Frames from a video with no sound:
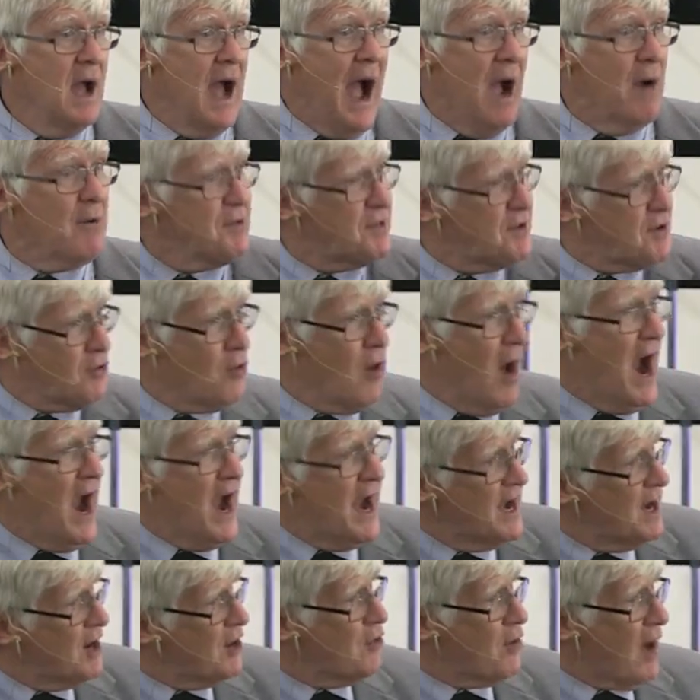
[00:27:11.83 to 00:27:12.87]
i was
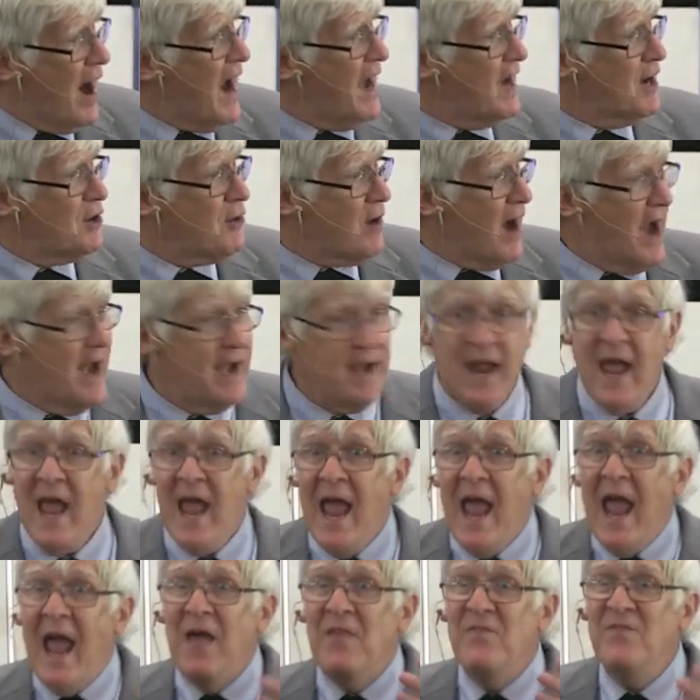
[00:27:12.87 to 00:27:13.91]
crying and crying and crying
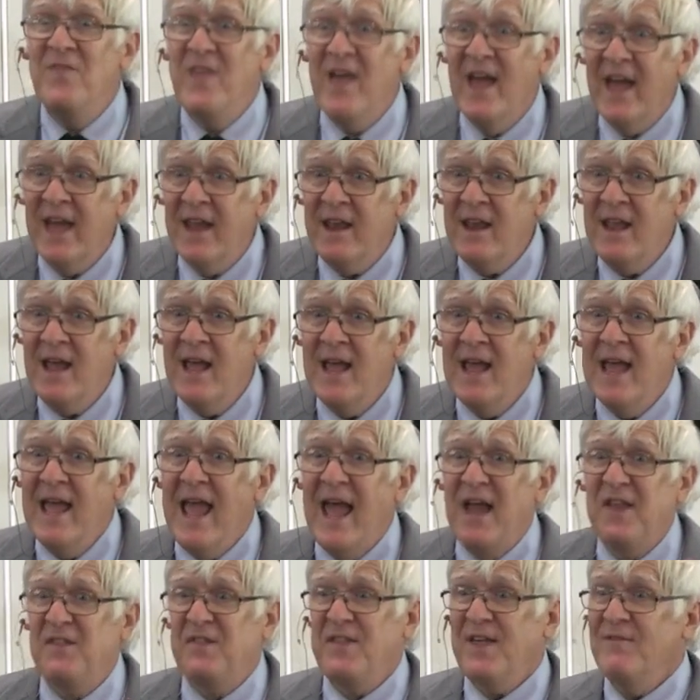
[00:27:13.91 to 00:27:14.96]
and then
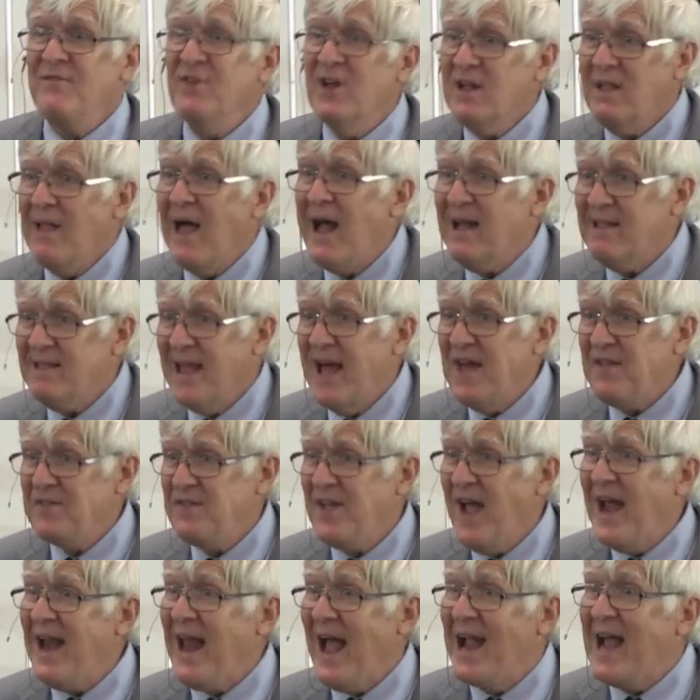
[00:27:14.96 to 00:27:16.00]
at 7 o'clock last
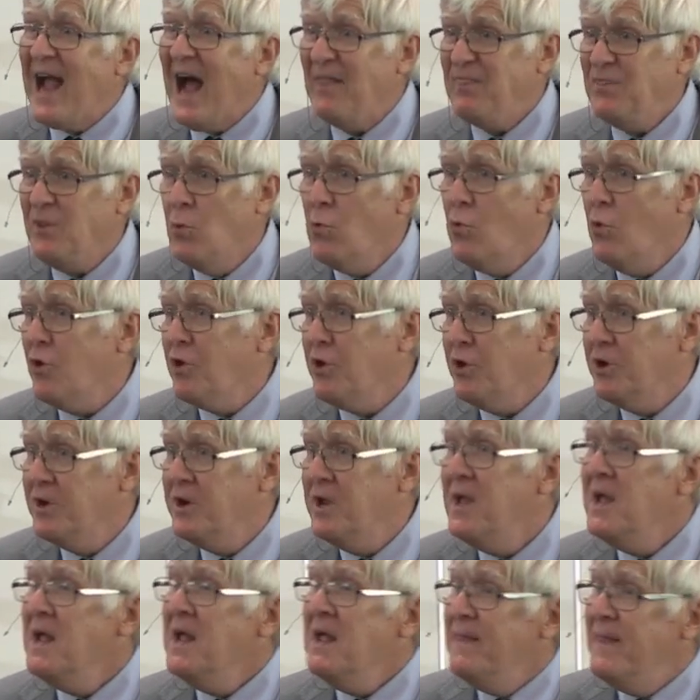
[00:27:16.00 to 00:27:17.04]
night i got the
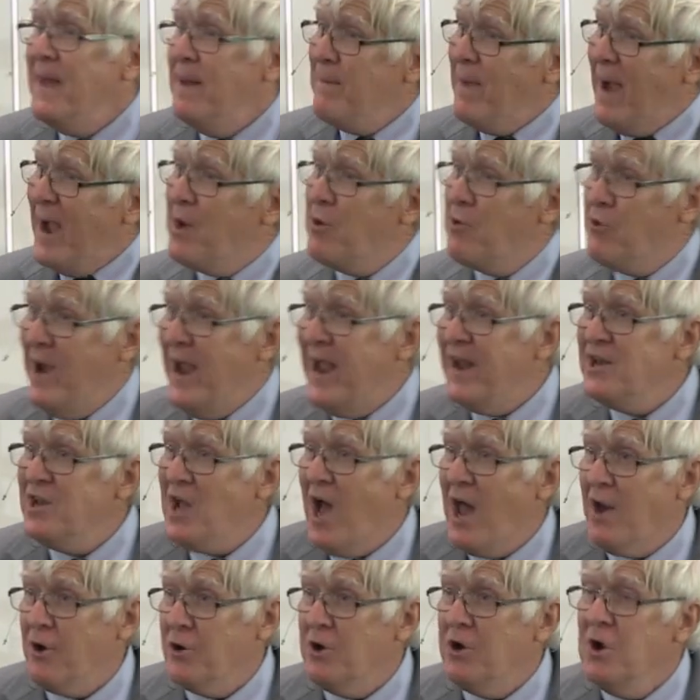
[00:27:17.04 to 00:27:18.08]
word that my
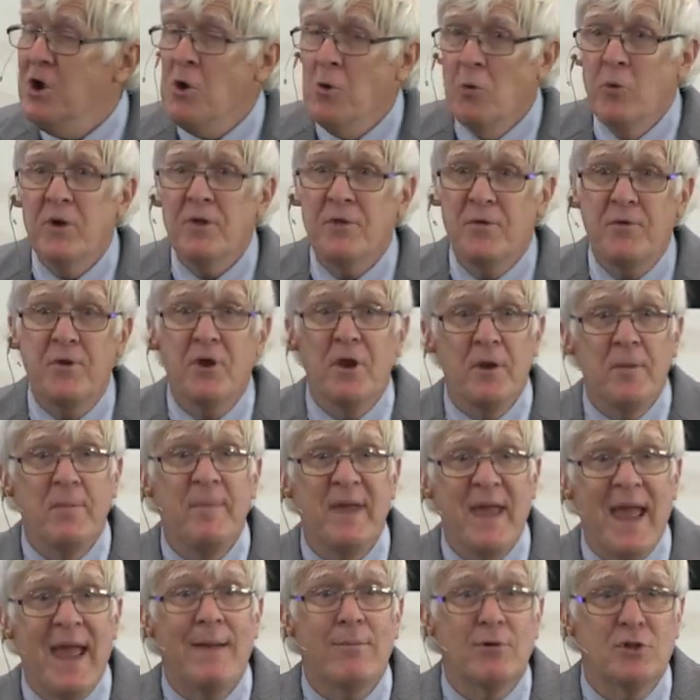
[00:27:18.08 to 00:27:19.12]
granddaughter was going to
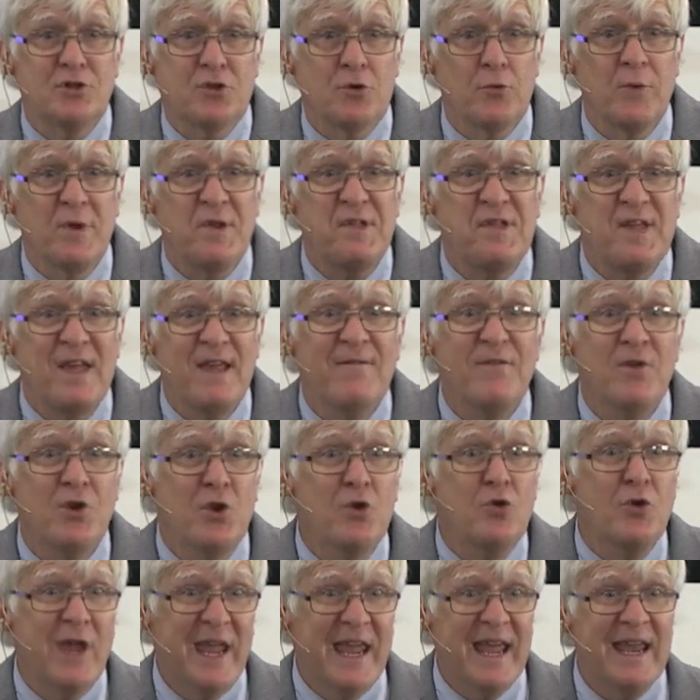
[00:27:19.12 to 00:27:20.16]
be able to receive a
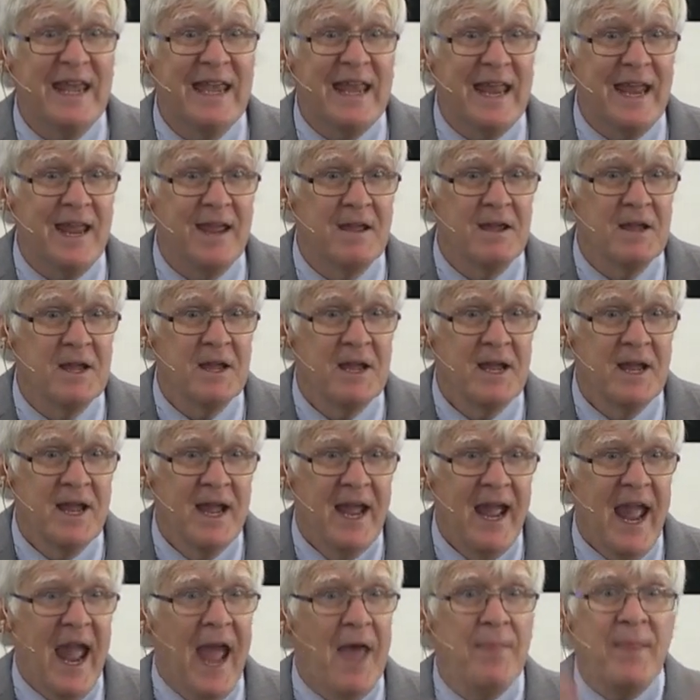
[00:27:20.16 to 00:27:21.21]
new kidney
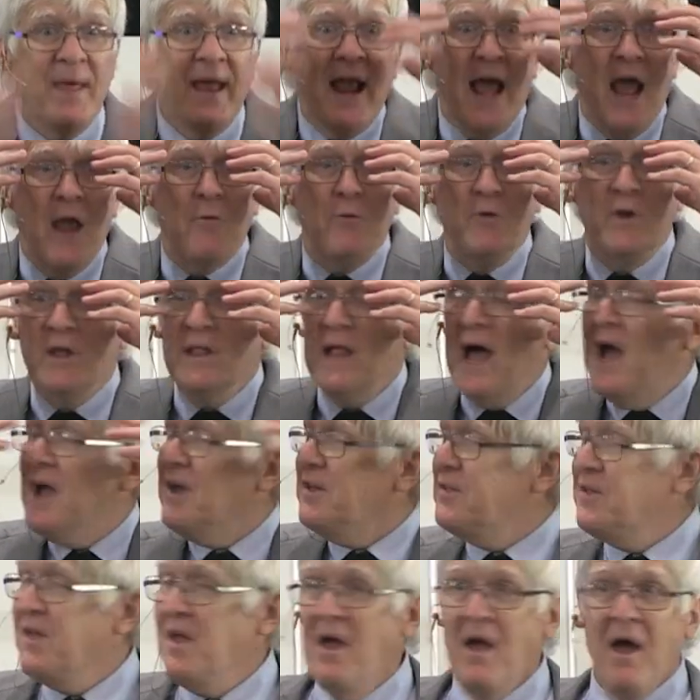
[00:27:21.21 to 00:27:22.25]
and then i
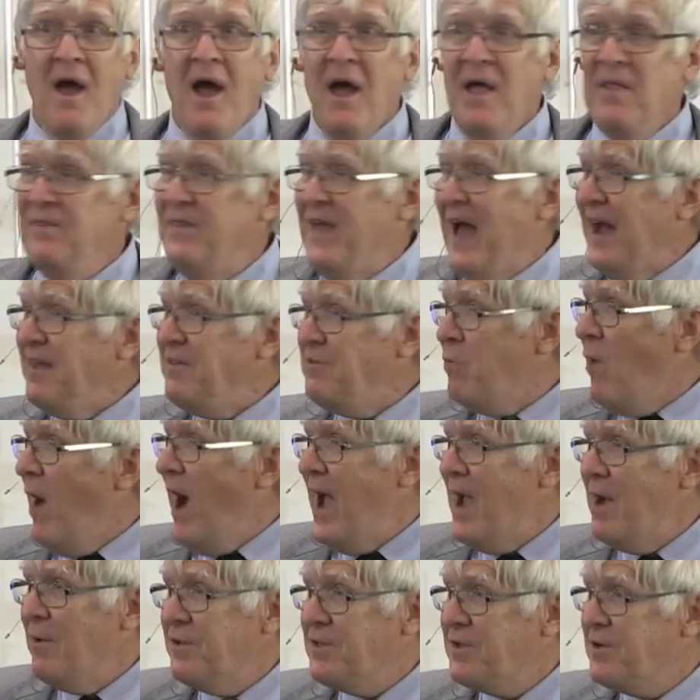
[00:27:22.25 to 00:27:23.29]
realized that's
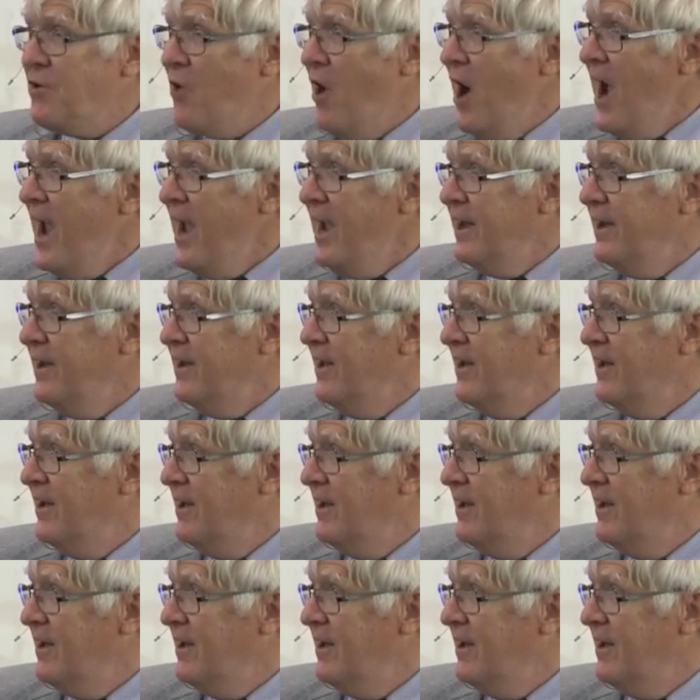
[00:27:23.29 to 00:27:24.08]
why I was crying.